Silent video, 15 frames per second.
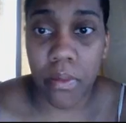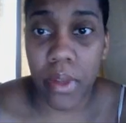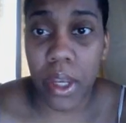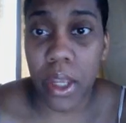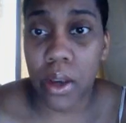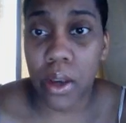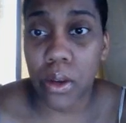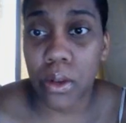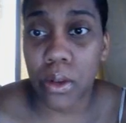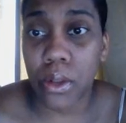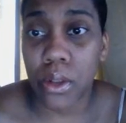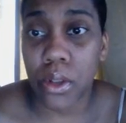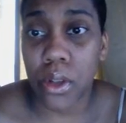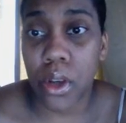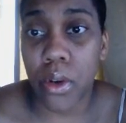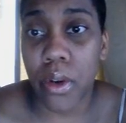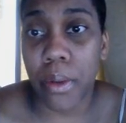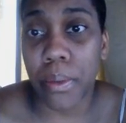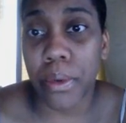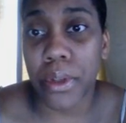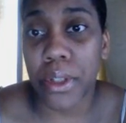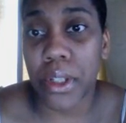the videos. You're
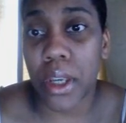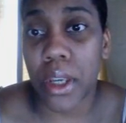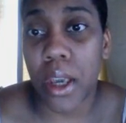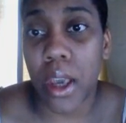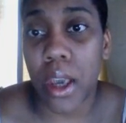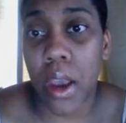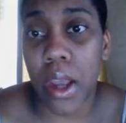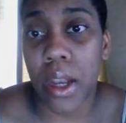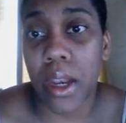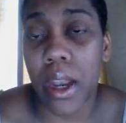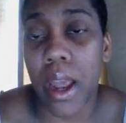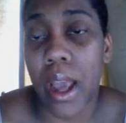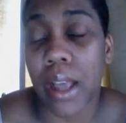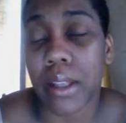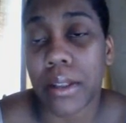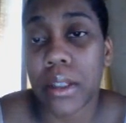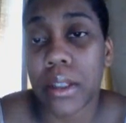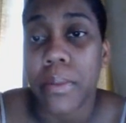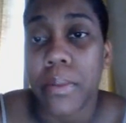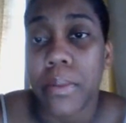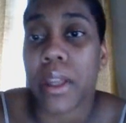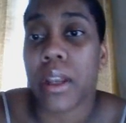able to see here an
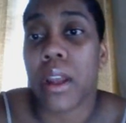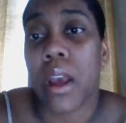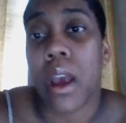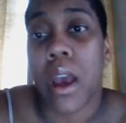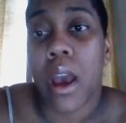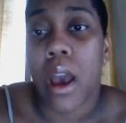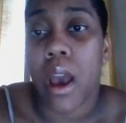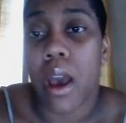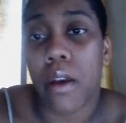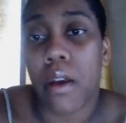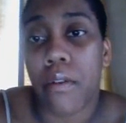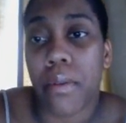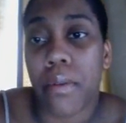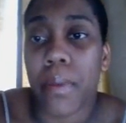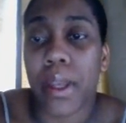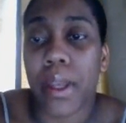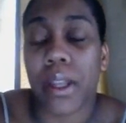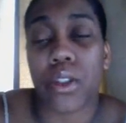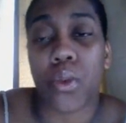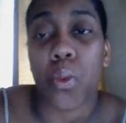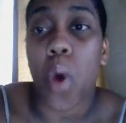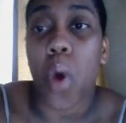estimate of
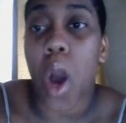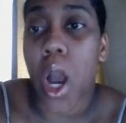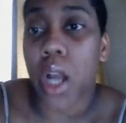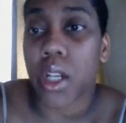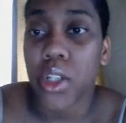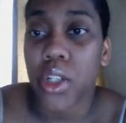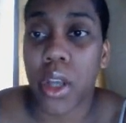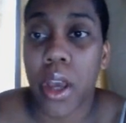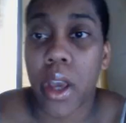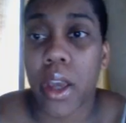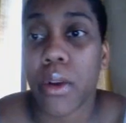minutes watched.